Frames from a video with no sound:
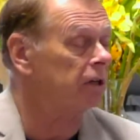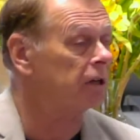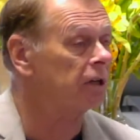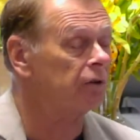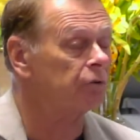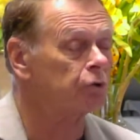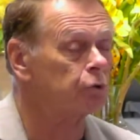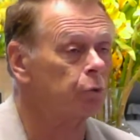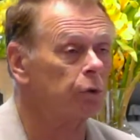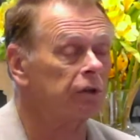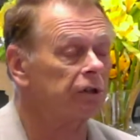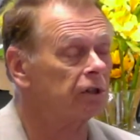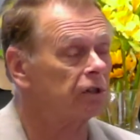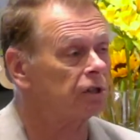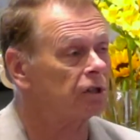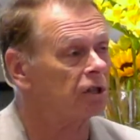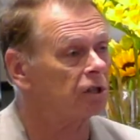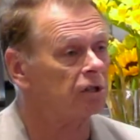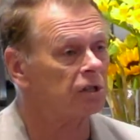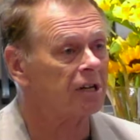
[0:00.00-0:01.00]
He was willing
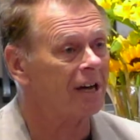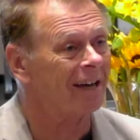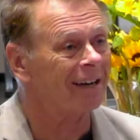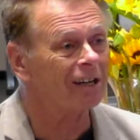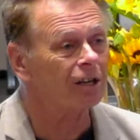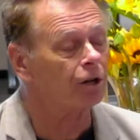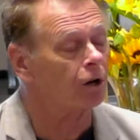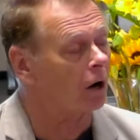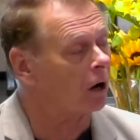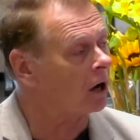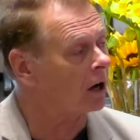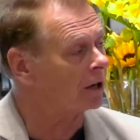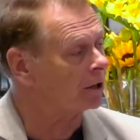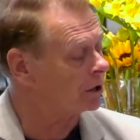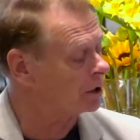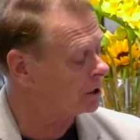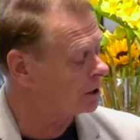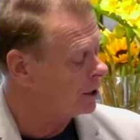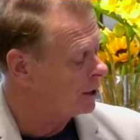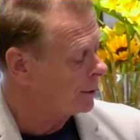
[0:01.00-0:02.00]
to take it on.
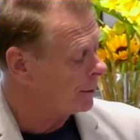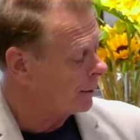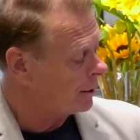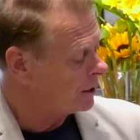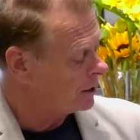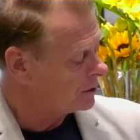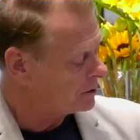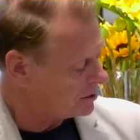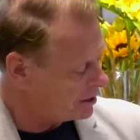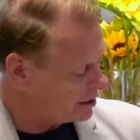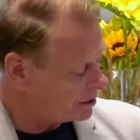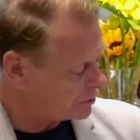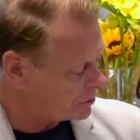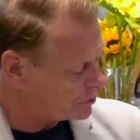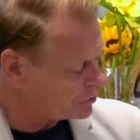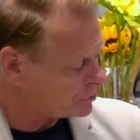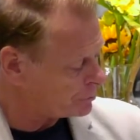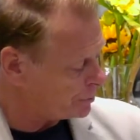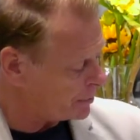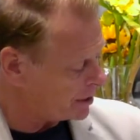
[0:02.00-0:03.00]
And take
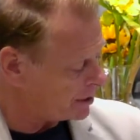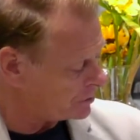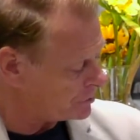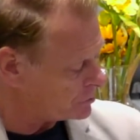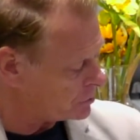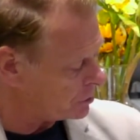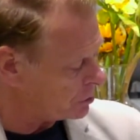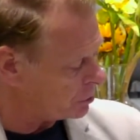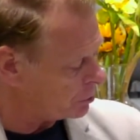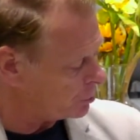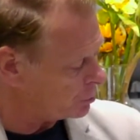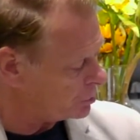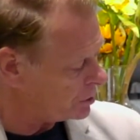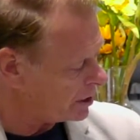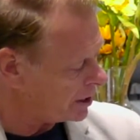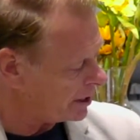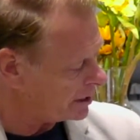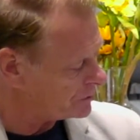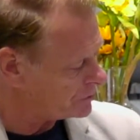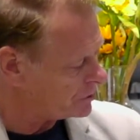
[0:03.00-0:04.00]
this man's load
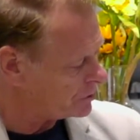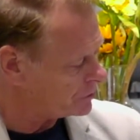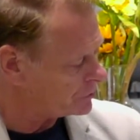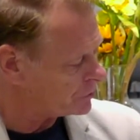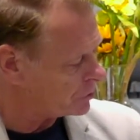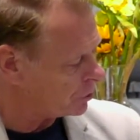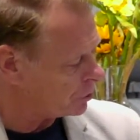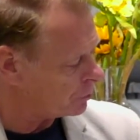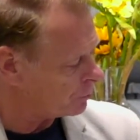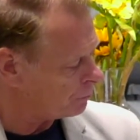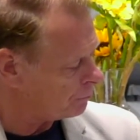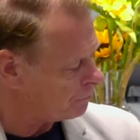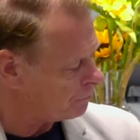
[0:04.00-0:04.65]
as his own.